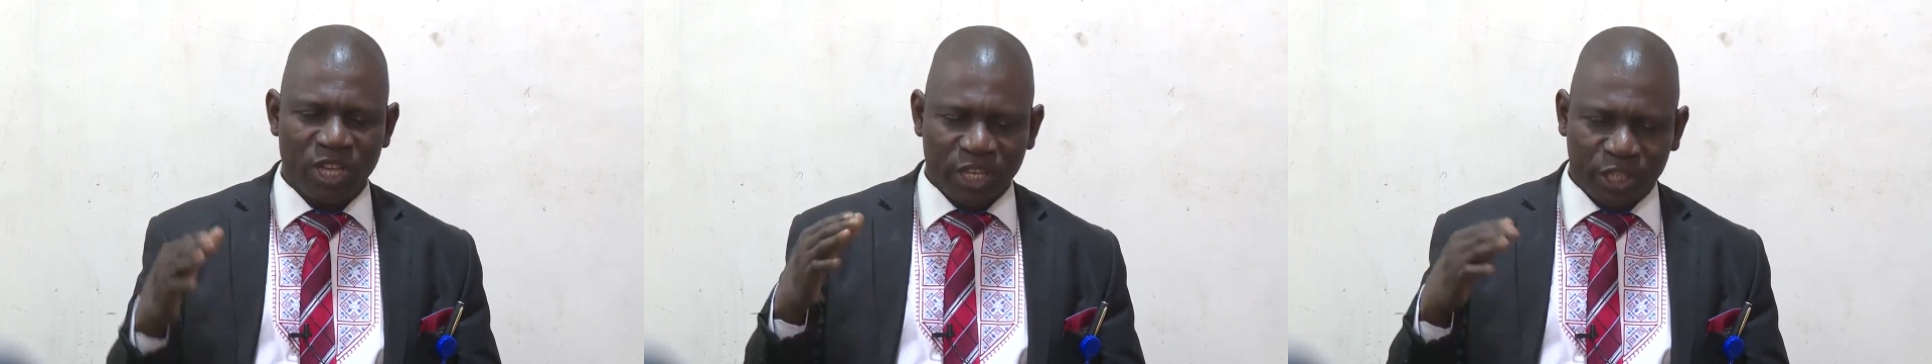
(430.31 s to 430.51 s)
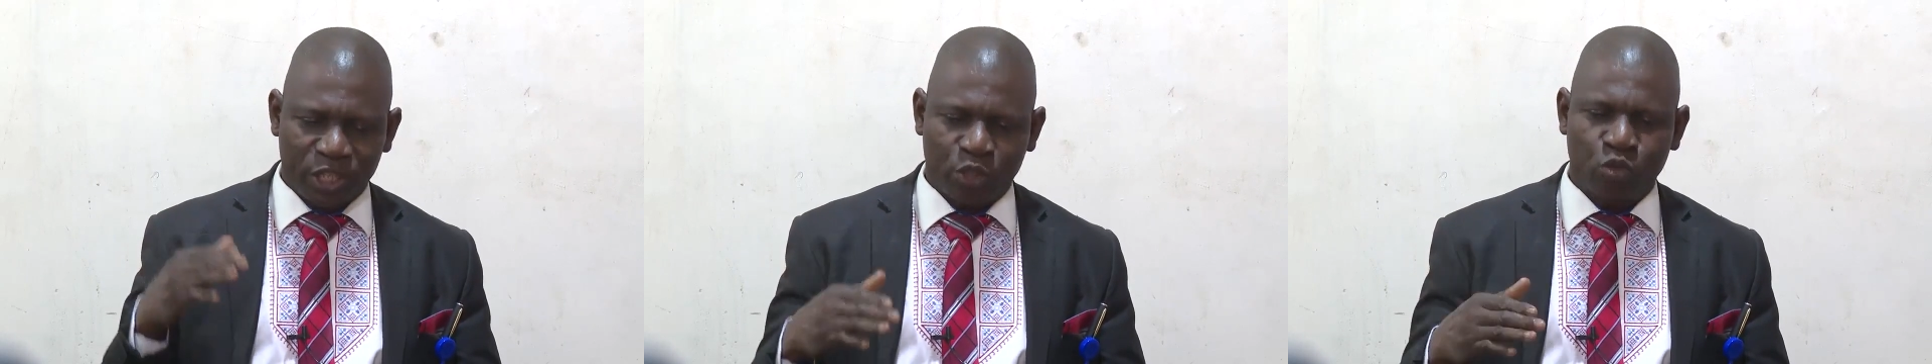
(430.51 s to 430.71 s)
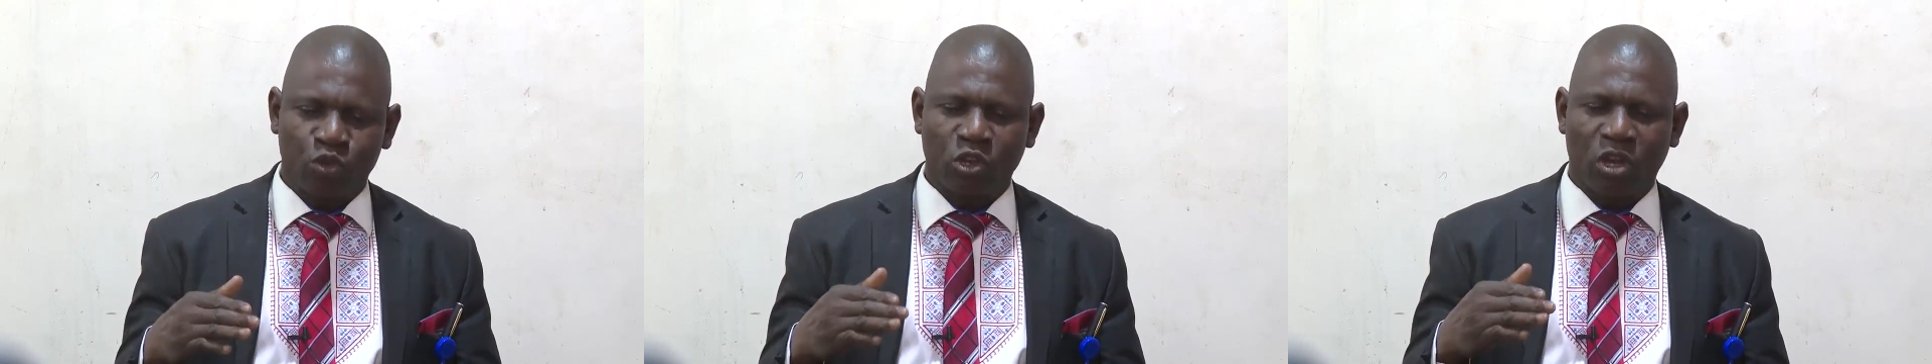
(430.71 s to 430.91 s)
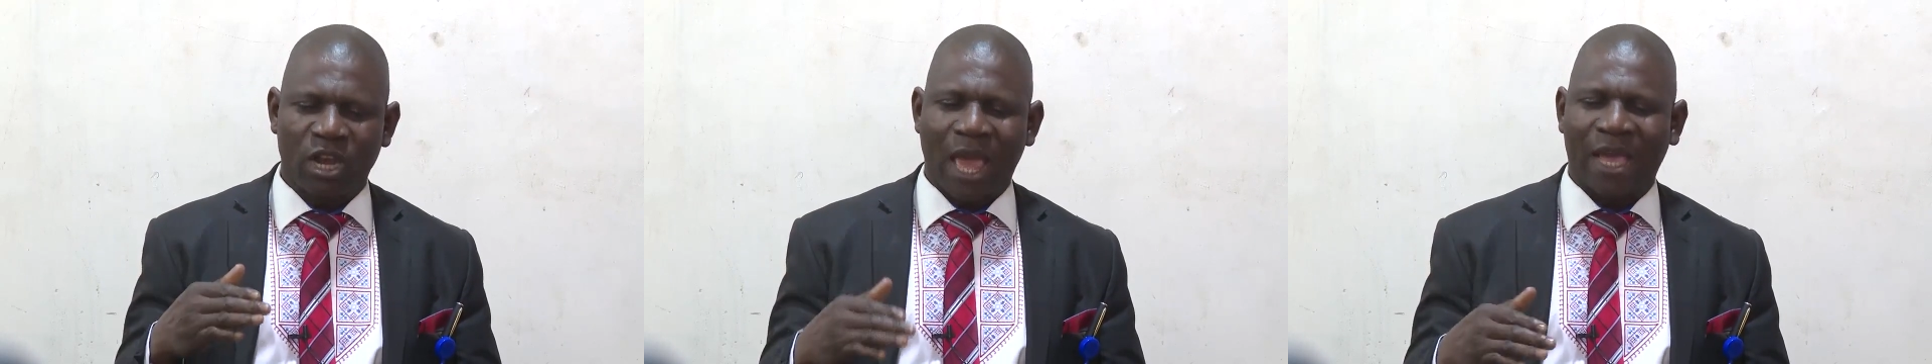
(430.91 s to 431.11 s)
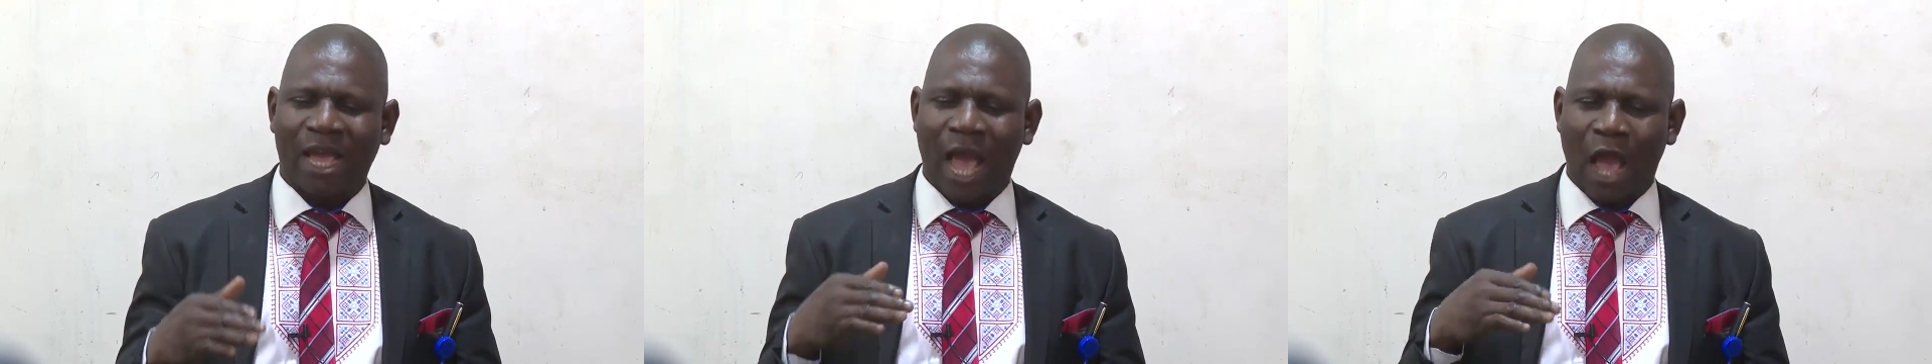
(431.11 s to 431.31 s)
institutions
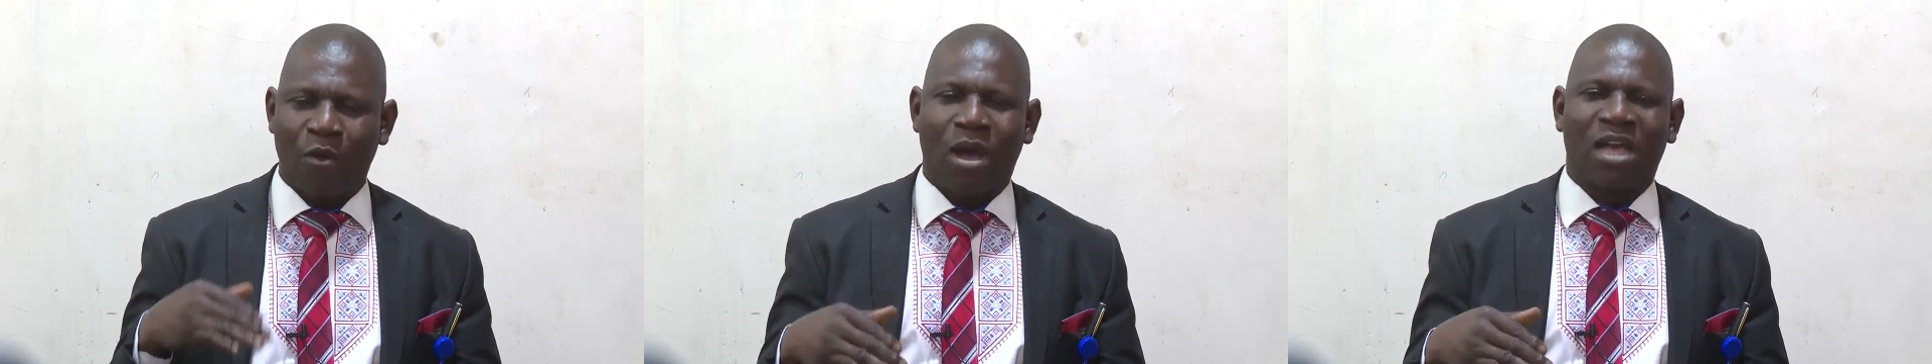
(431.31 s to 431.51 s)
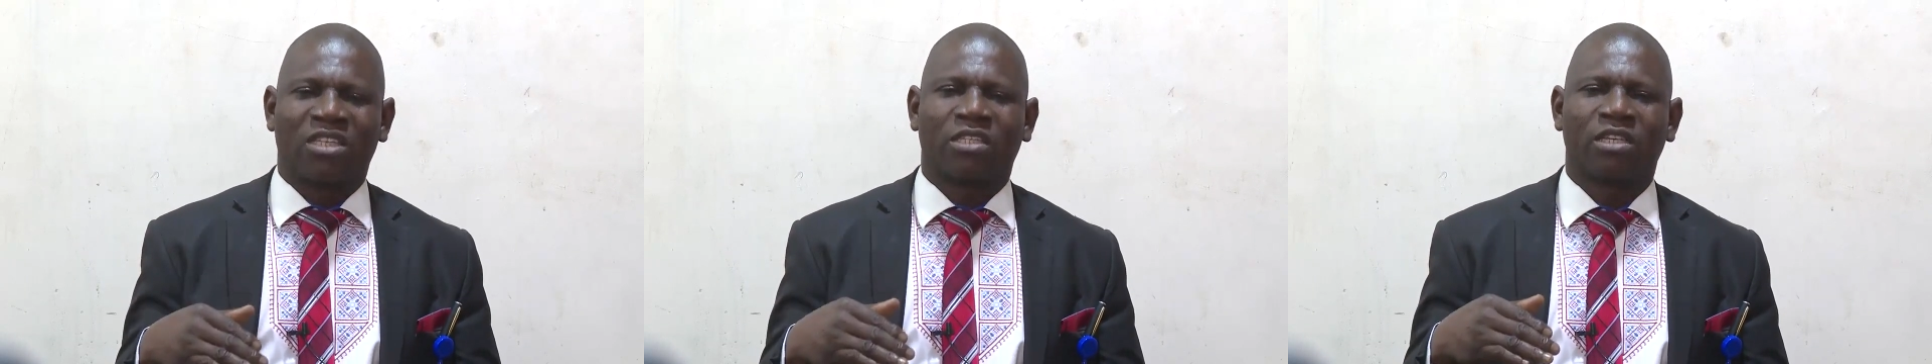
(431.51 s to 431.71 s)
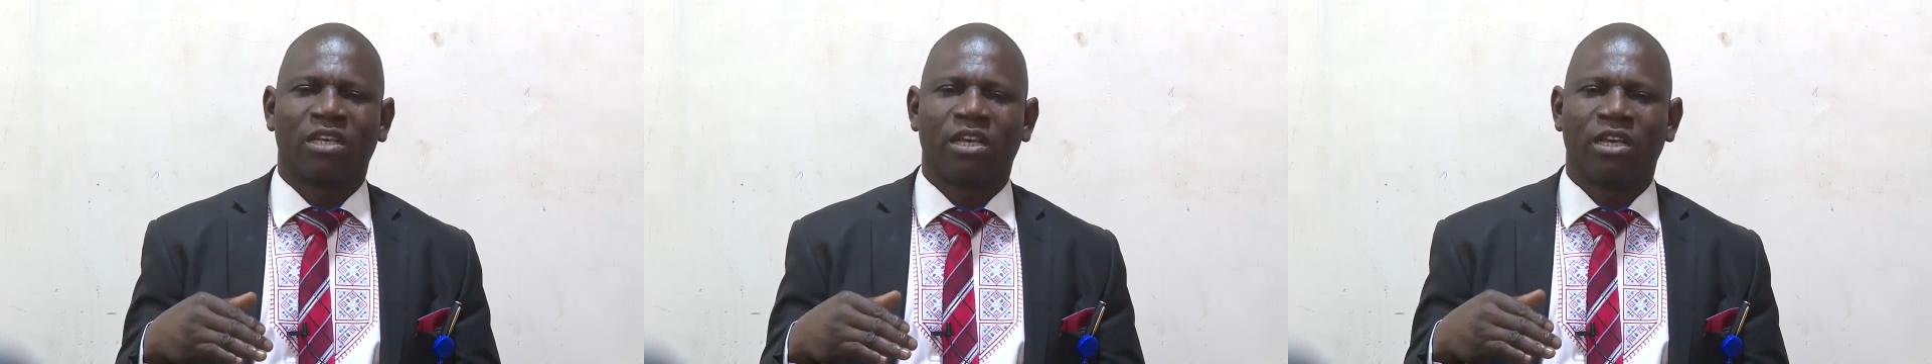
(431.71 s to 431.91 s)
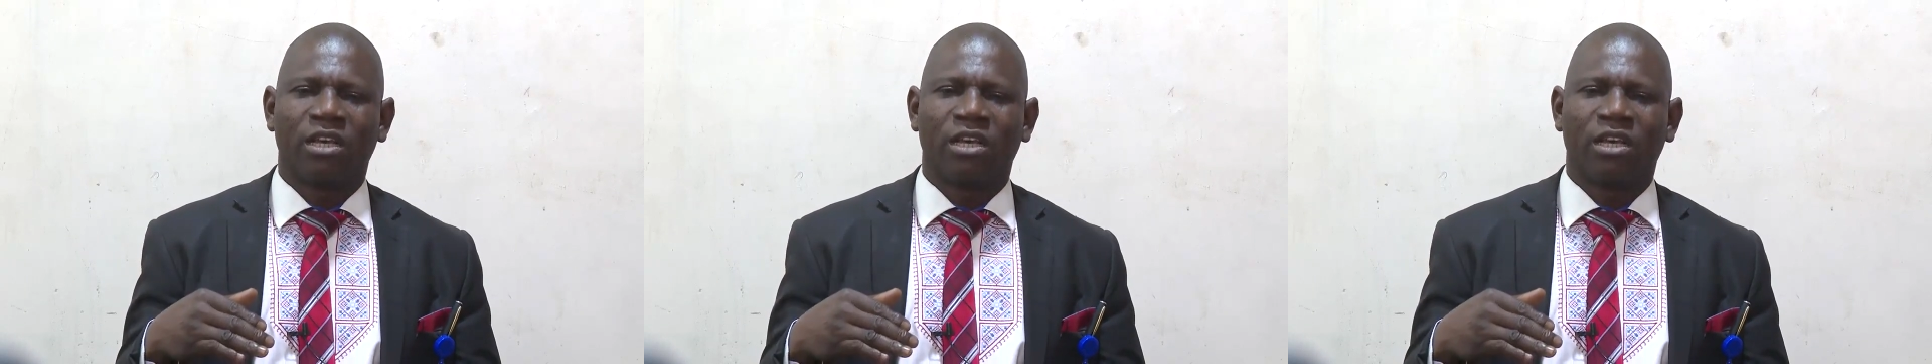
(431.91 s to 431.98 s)
like ours,